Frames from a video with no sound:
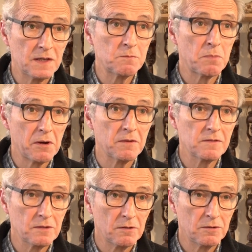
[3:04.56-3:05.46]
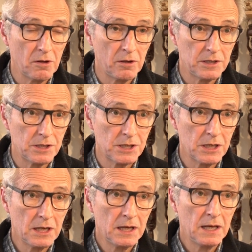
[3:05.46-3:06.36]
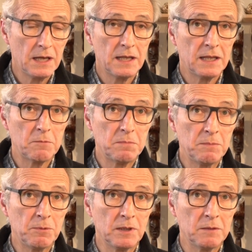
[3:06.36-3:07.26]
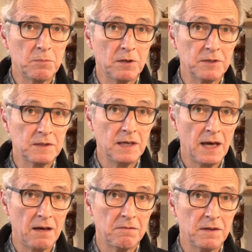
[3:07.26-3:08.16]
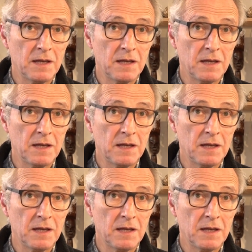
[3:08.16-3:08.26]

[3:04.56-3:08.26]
experiential knowledge that people in poverty have.